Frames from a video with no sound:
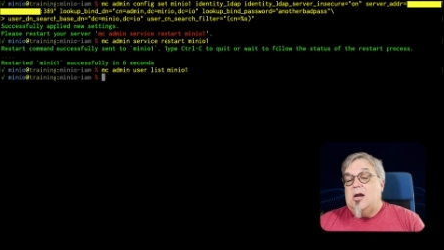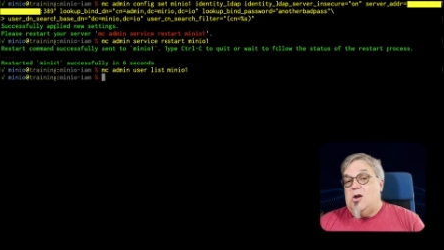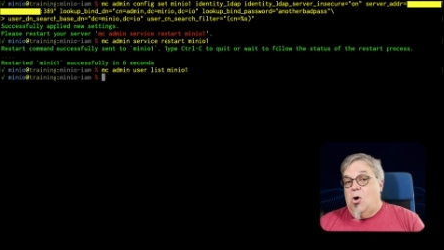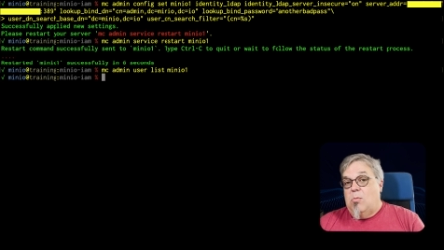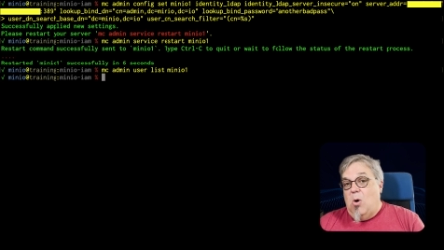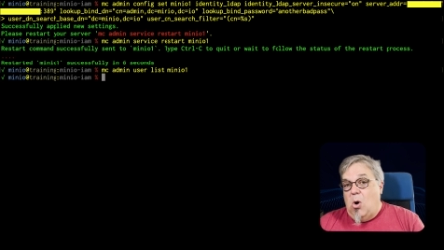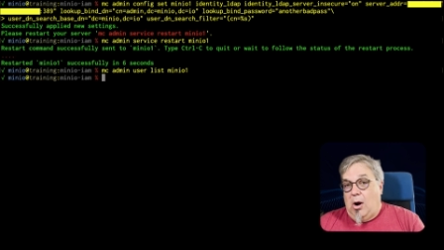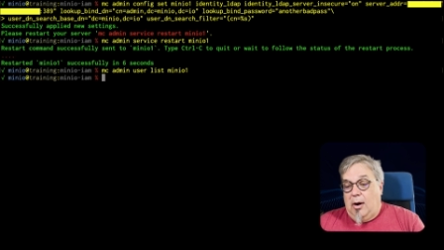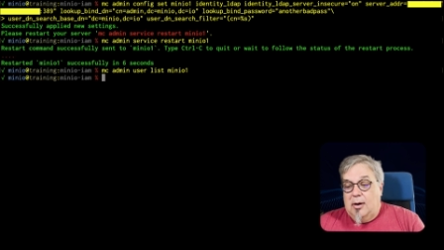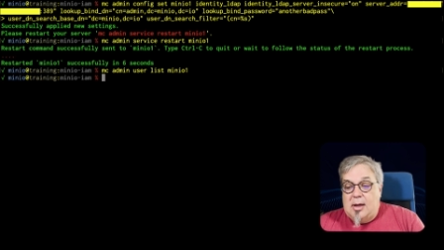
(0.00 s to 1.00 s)
No
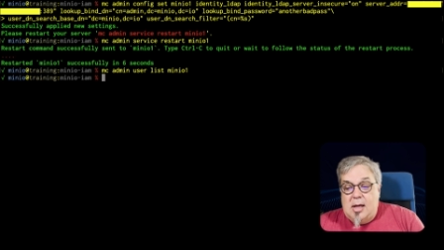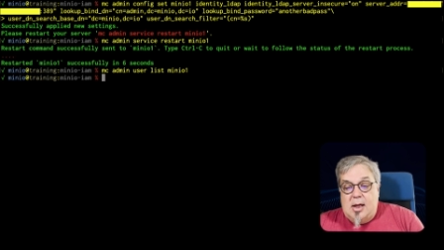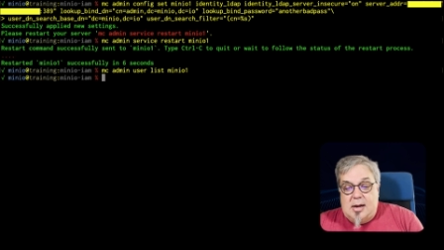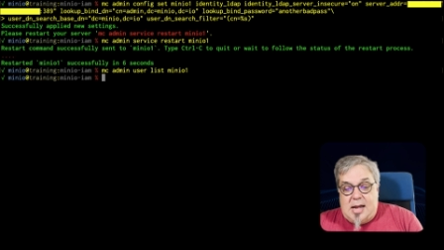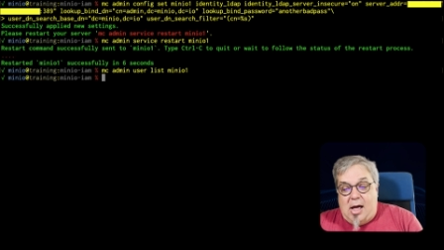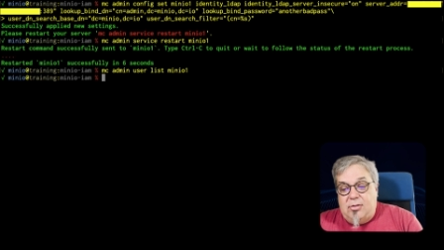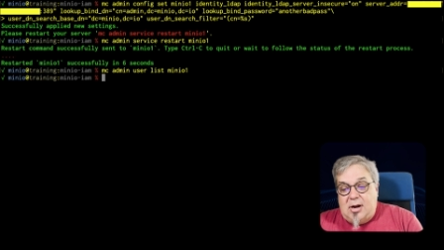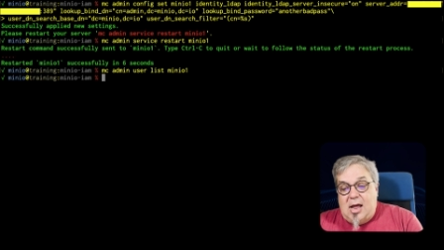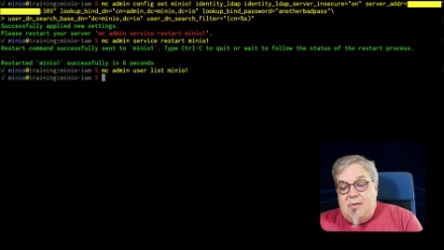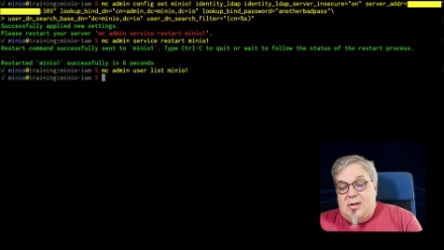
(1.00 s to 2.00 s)
more. Now
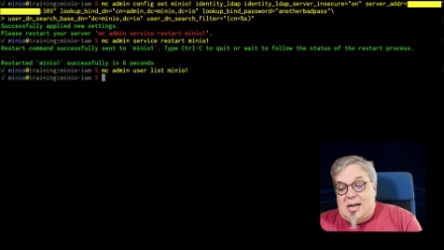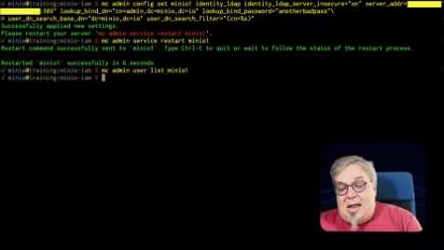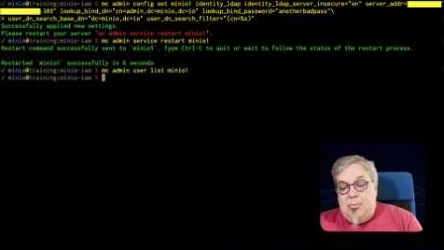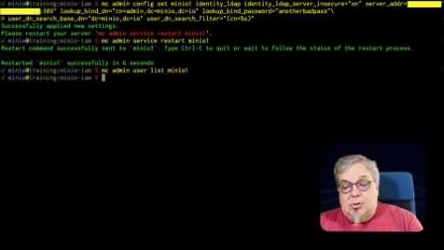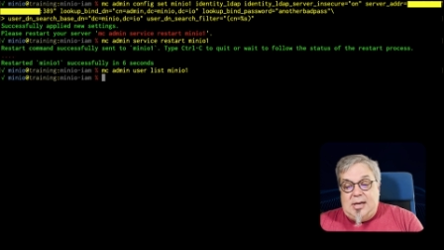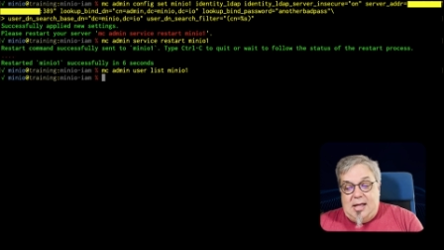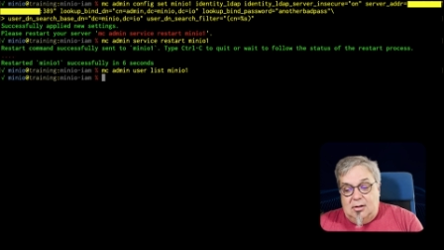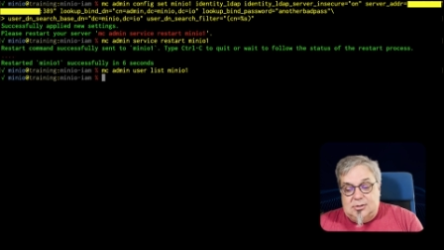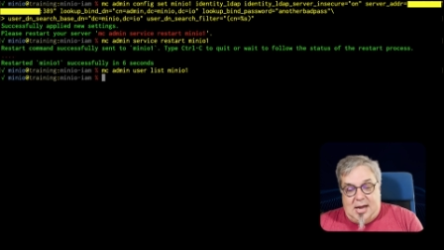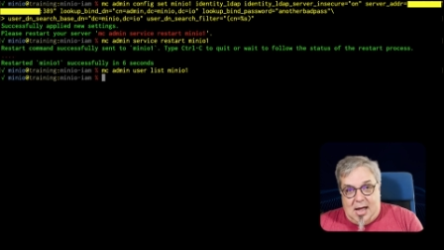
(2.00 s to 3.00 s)
that I have enabled
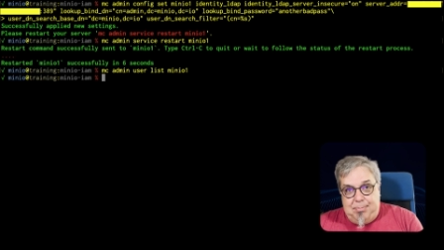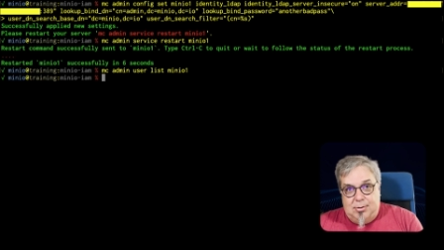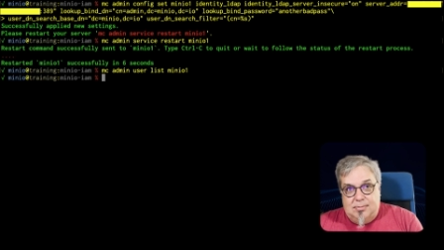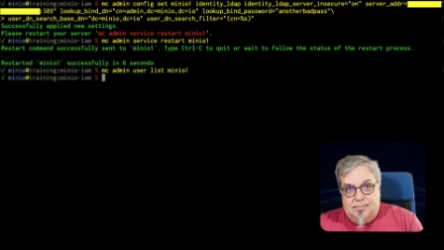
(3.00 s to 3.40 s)
LDAP,